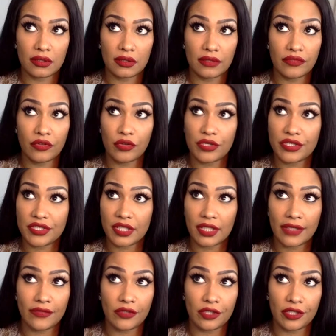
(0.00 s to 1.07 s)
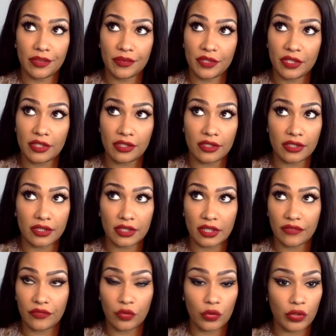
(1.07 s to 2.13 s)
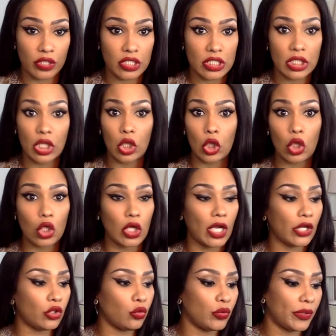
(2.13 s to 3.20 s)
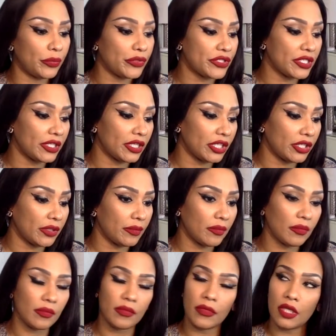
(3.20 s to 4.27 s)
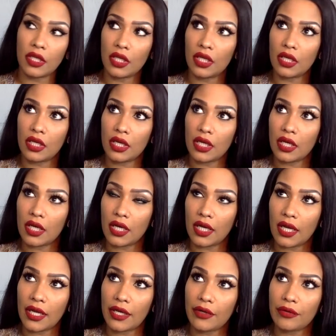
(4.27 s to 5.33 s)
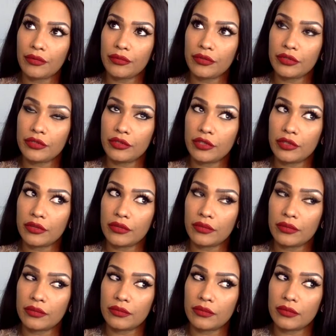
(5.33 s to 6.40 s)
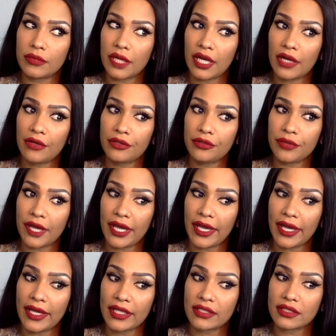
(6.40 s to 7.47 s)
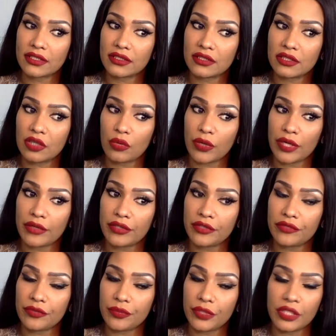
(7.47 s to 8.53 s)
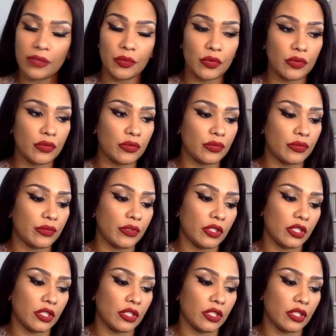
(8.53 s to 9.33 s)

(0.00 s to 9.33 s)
of course, the level up, the look, of course, the look, how you represent them, how, you know, how you act around different people,